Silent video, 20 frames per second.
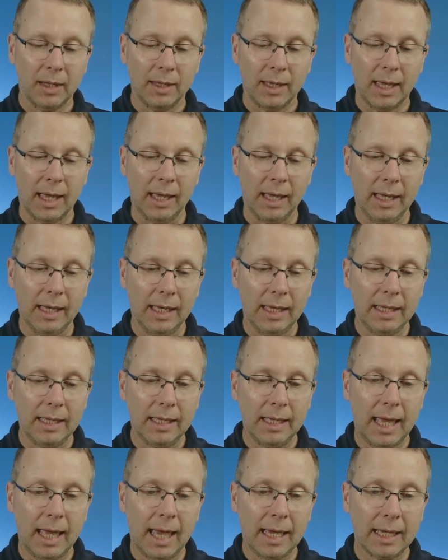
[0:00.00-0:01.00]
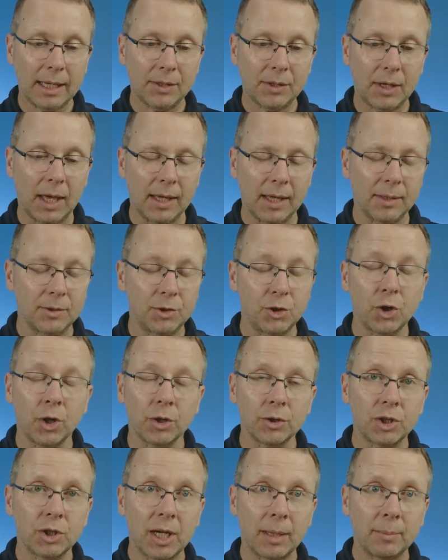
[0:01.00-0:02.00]

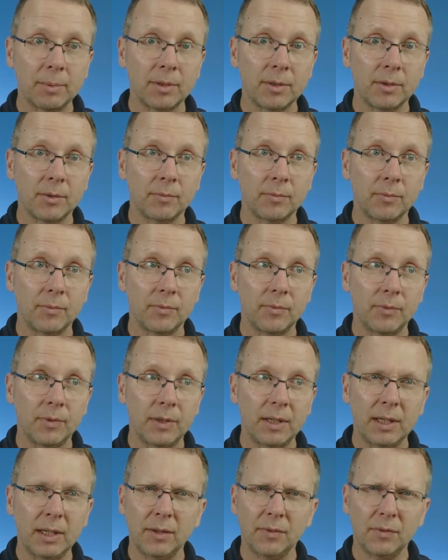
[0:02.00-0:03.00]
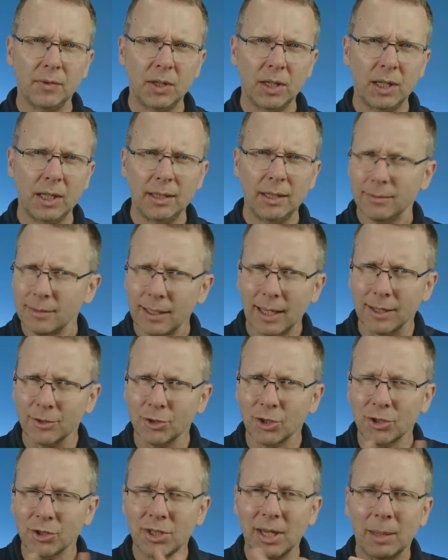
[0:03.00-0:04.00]
John chapter 15? Yeah,
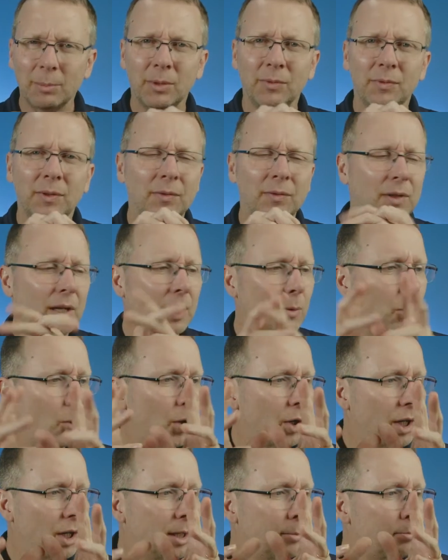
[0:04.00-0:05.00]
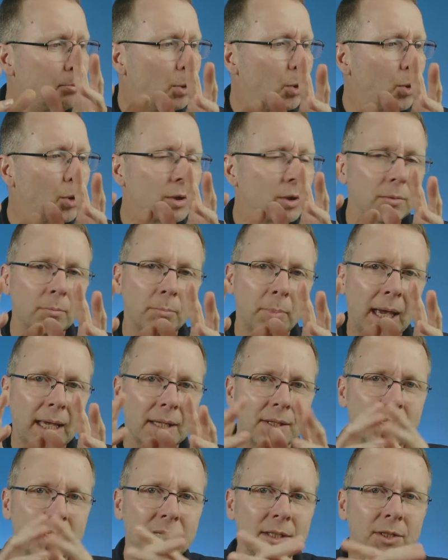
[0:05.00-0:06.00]
John chapter 15. What an important
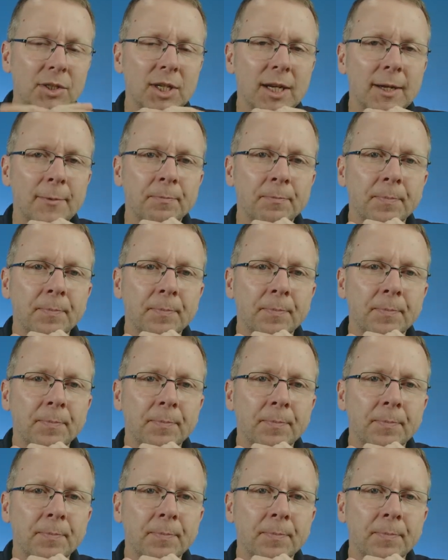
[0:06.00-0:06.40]
passage.